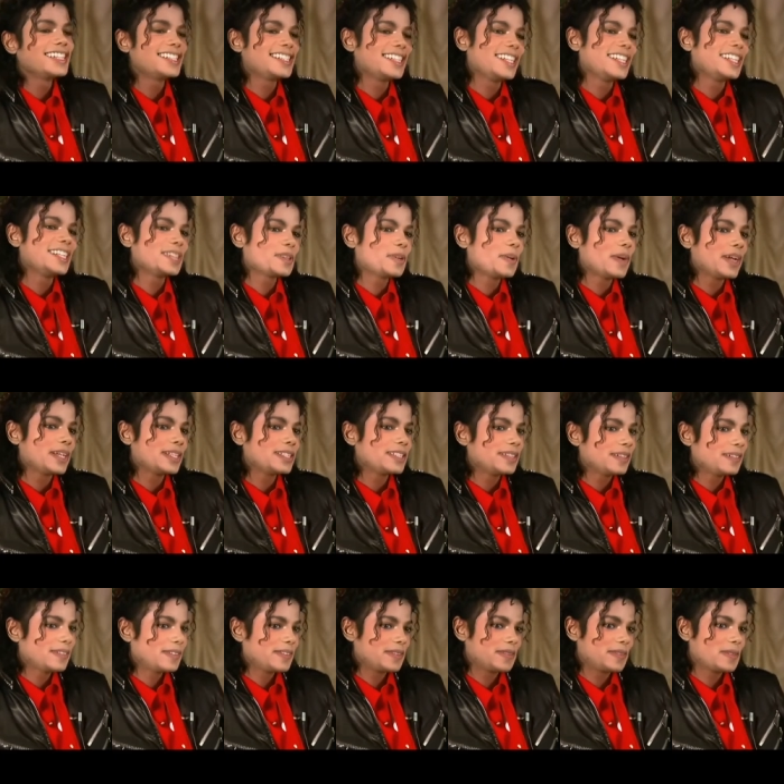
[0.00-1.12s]
it, it is quite
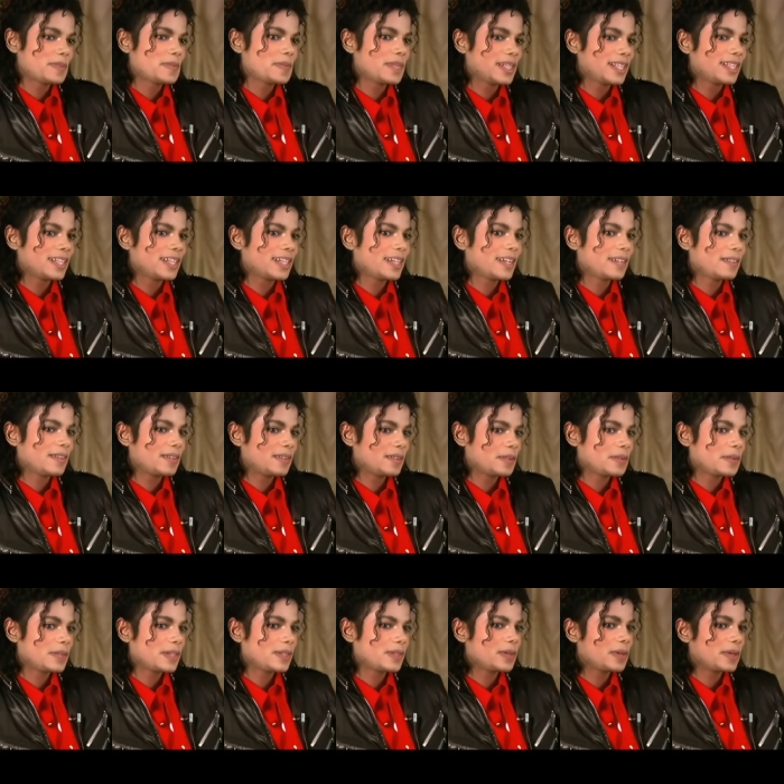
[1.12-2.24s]
different from anything I've ever
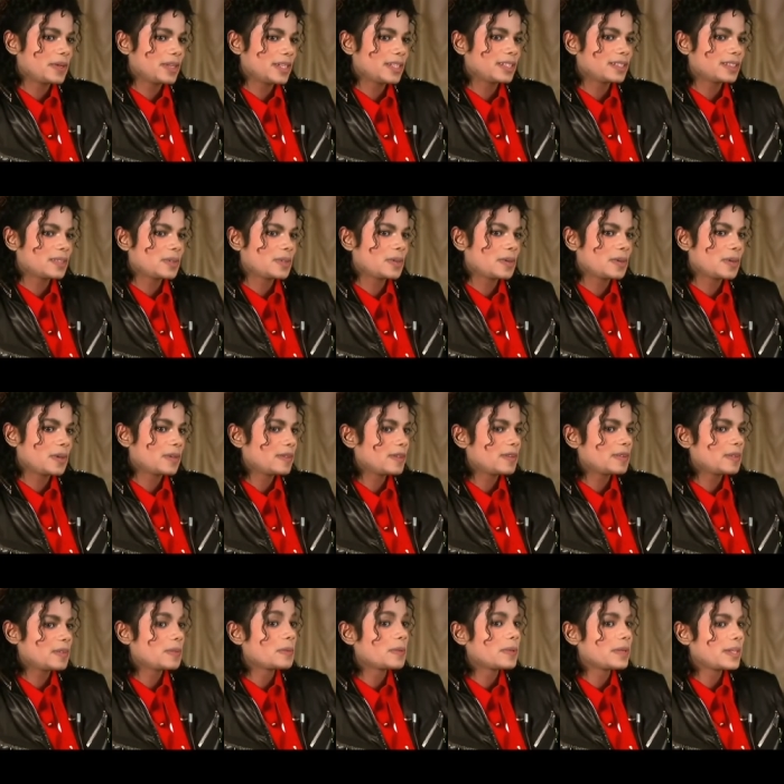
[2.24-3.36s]
recorded or I've
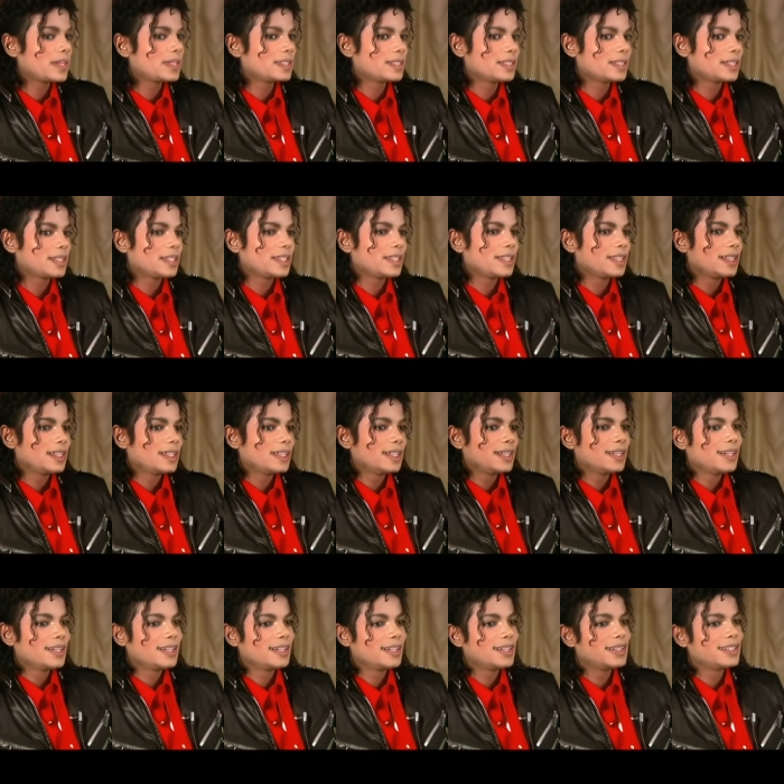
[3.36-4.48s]
ever written. Uh -huh.
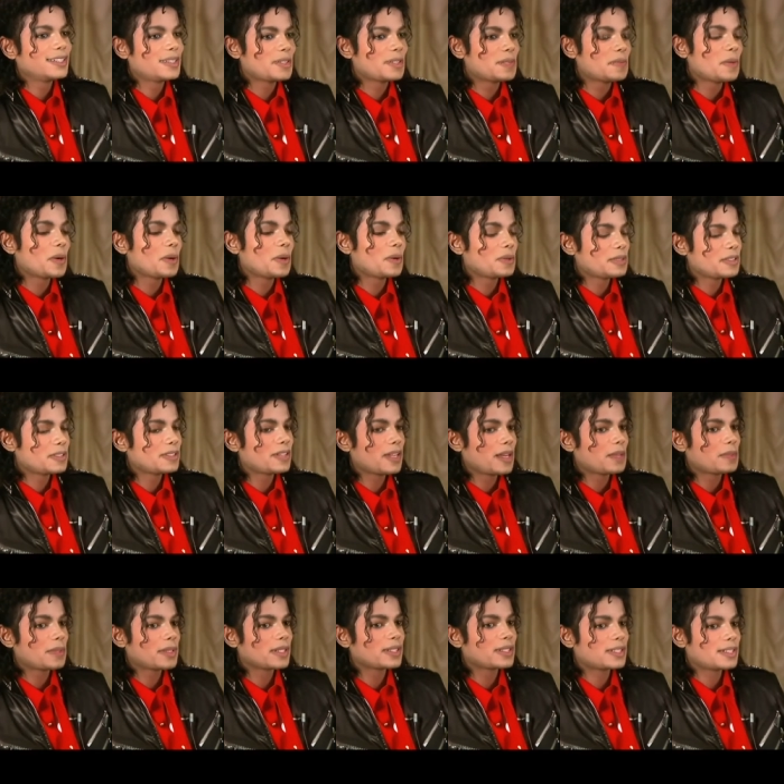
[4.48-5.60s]
uh, it's a bold
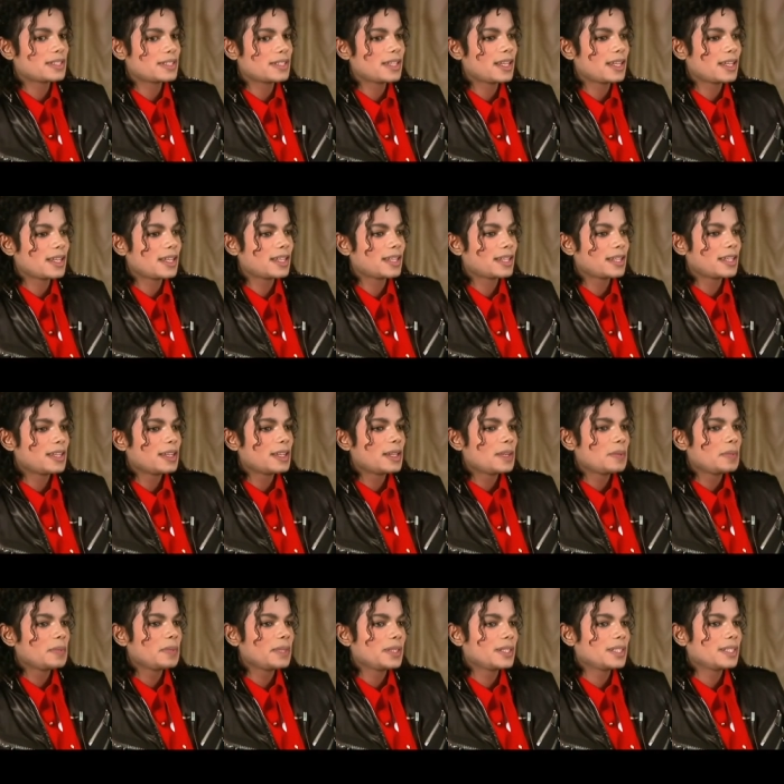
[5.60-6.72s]
statement to say
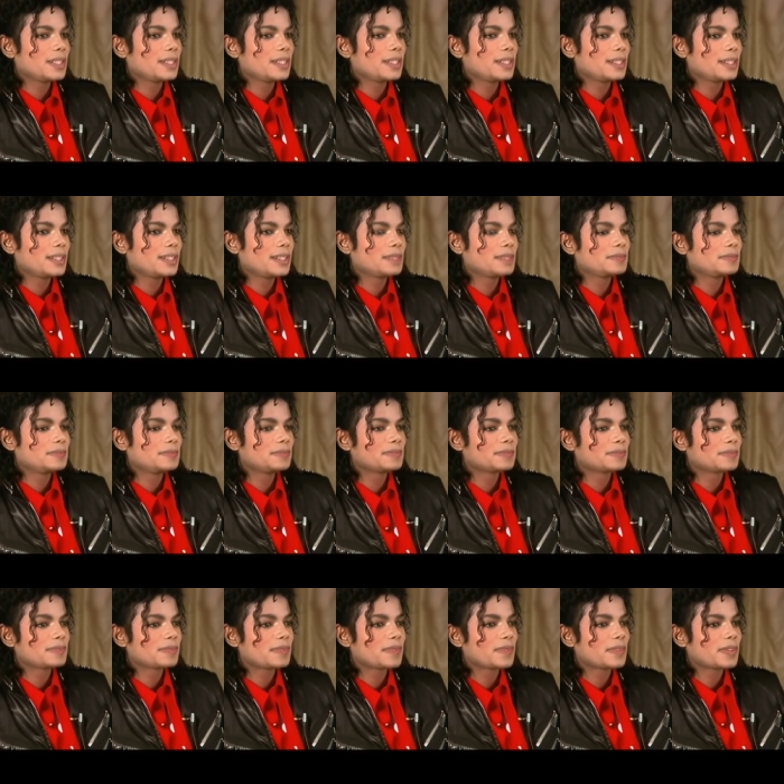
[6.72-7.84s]
but um,
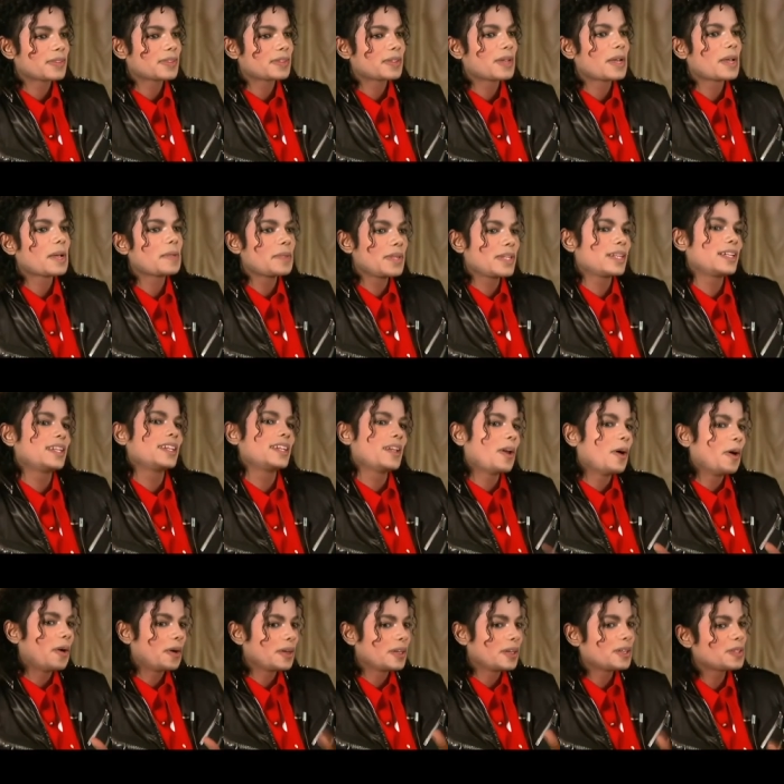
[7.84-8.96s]
I mean it in
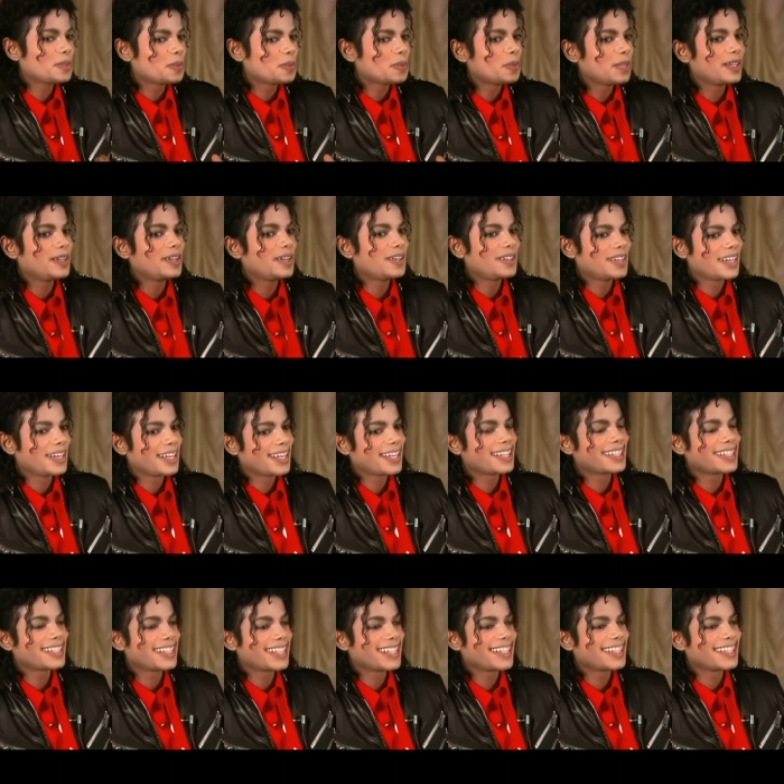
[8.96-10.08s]
all goodwill, you
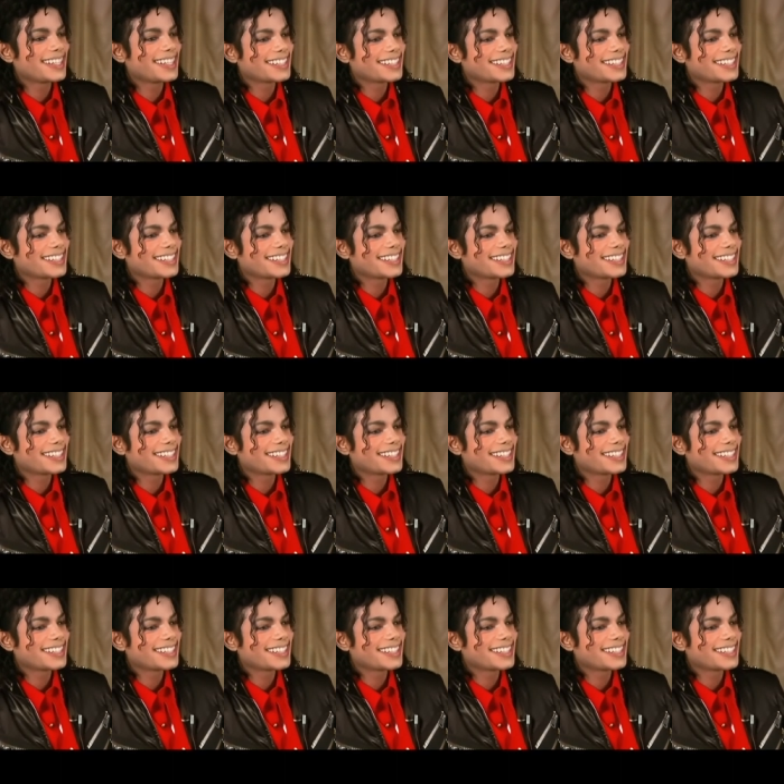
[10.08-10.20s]
know,